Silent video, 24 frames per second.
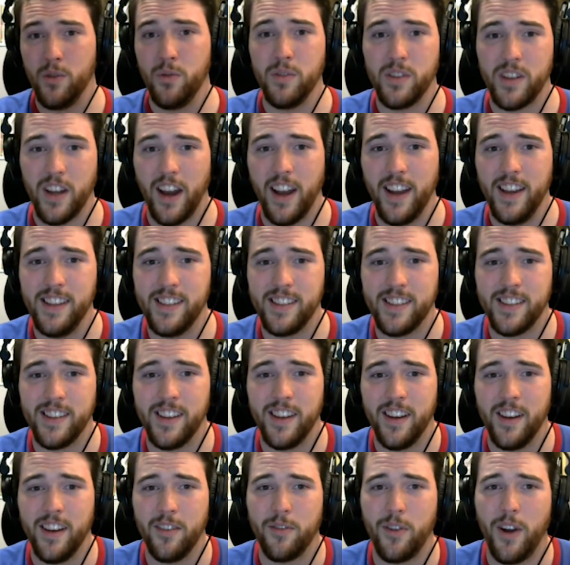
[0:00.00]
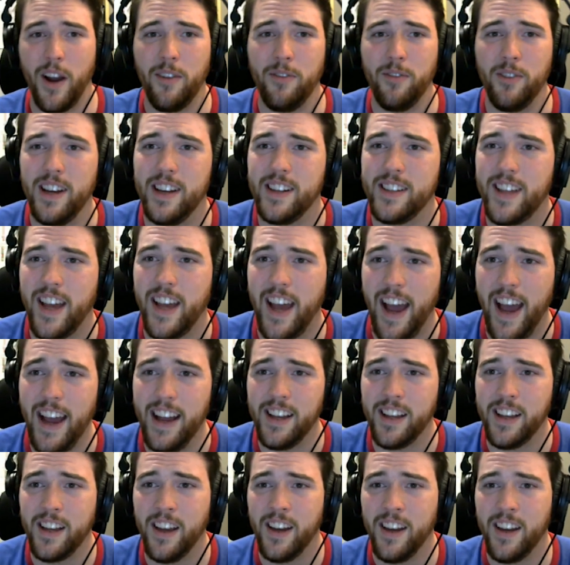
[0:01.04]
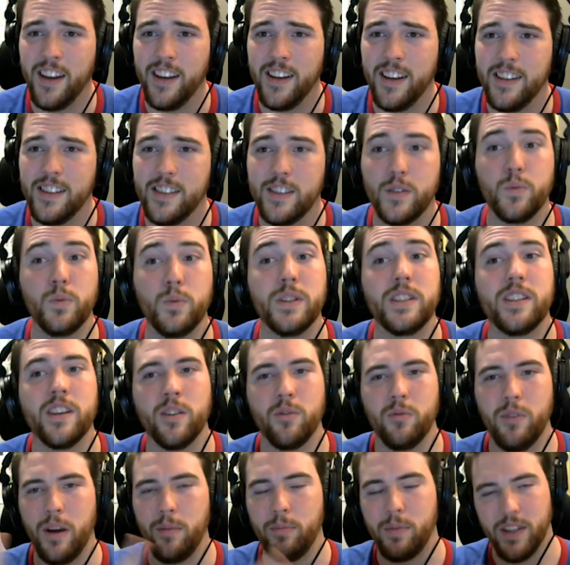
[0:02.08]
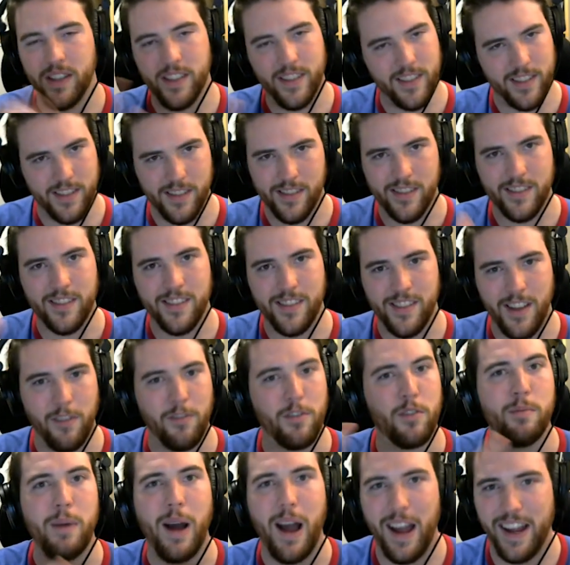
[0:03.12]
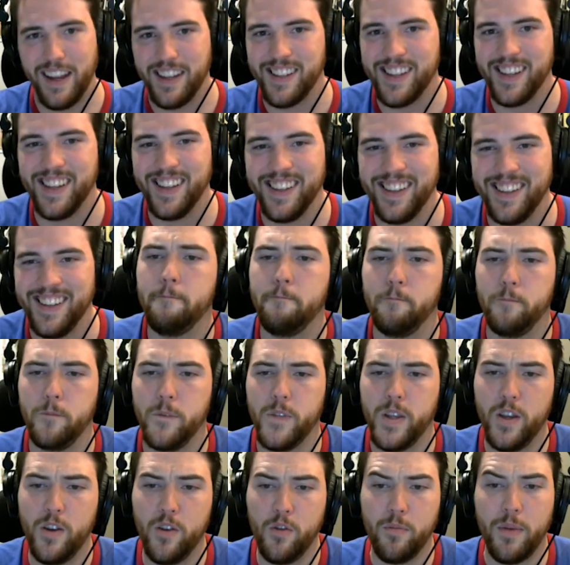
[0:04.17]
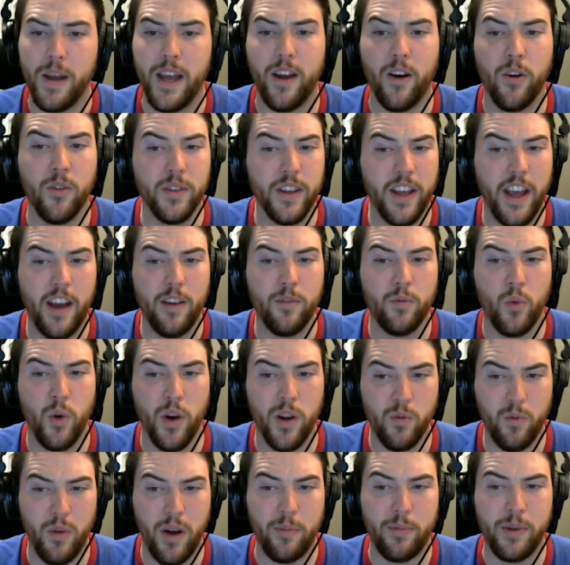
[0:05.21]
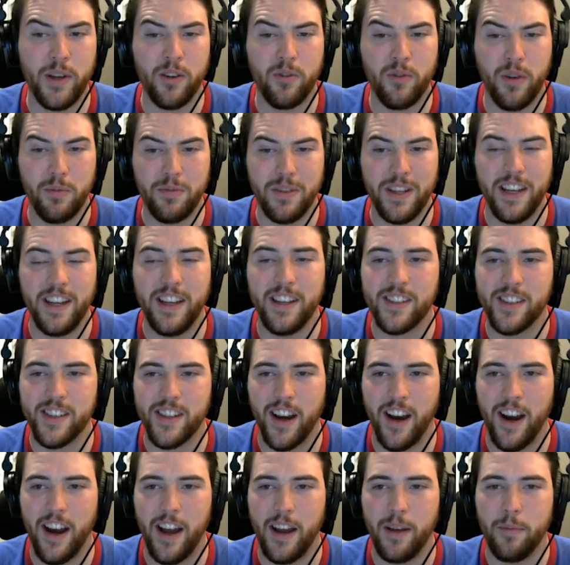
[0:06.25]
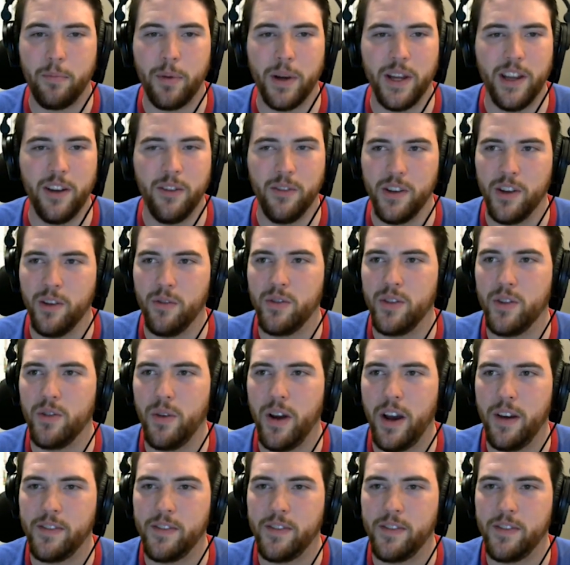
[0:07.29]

2 dice for every attack? Switching weapons. Never mind. You may only have 1 weapon equipped to each die, but you do